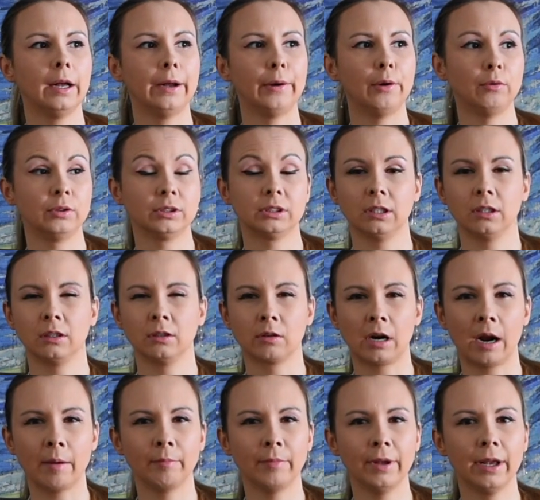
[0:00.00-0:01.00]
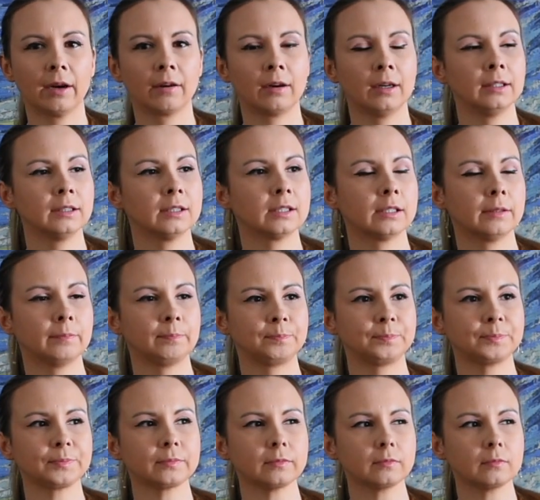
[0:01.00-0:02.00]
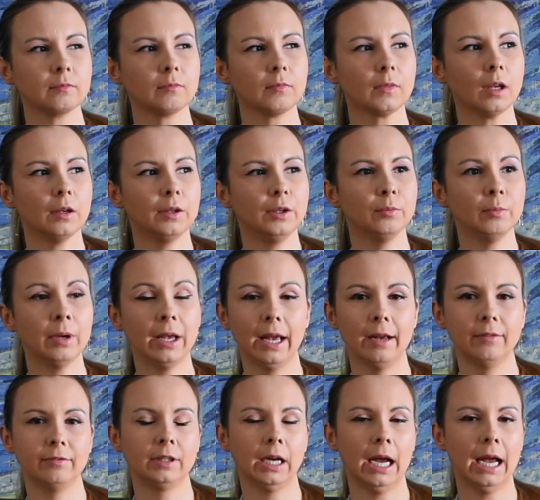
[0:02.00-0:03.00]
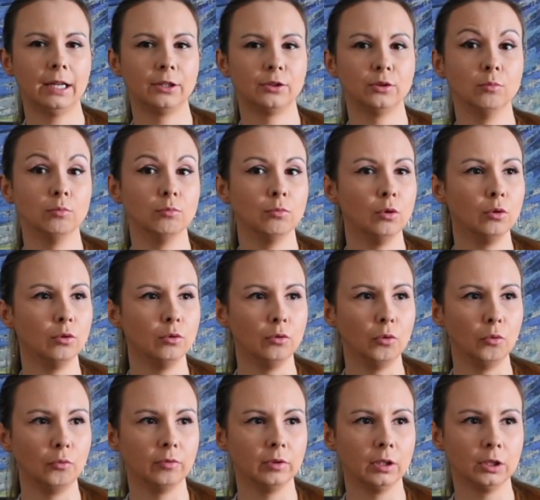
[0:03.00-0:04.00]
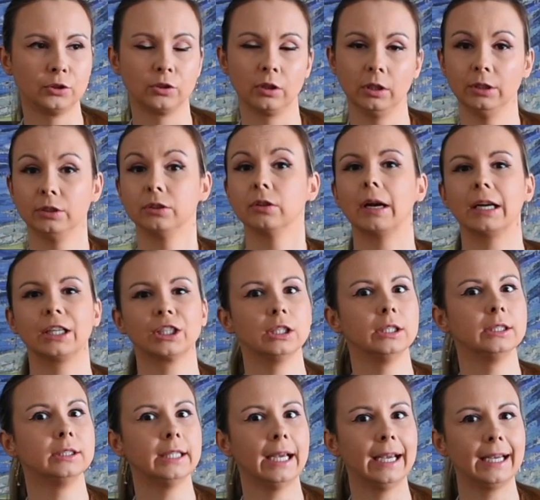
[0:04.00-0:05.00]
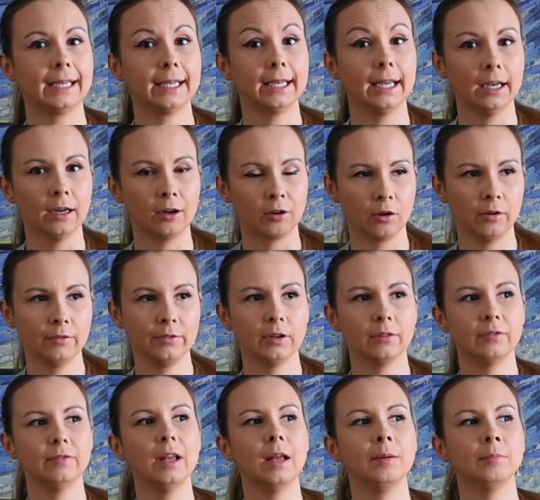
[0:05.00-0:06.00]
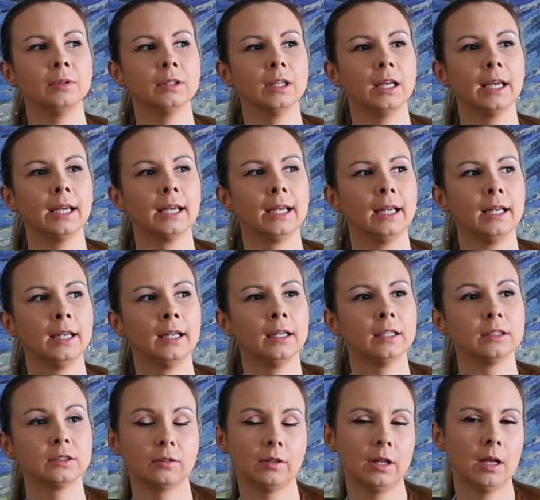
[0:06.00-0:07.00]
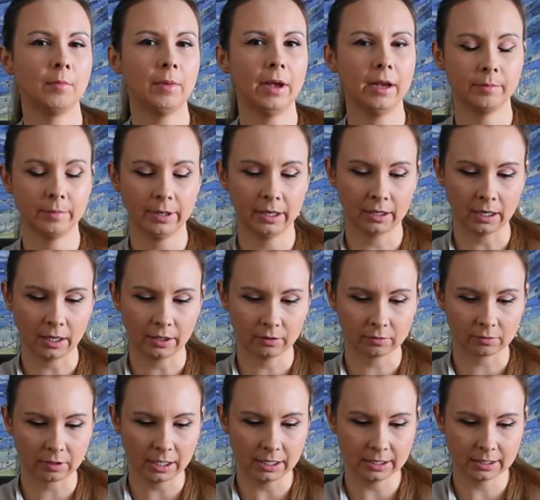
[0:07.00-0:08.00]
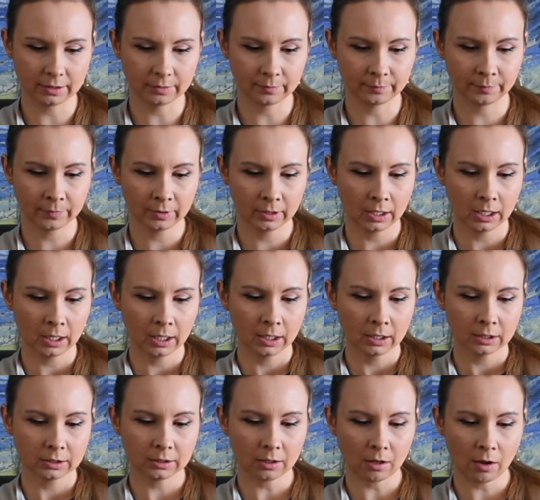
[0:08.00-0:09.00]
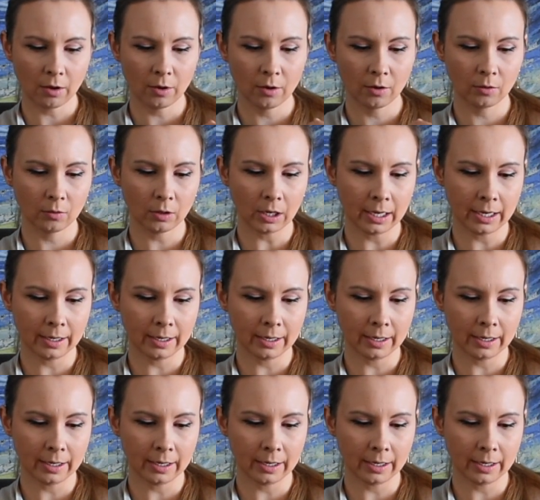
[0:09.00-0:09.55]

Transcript: or sick grandparents. You may have had to move literally to actually take care of your family, so that might be another reason. So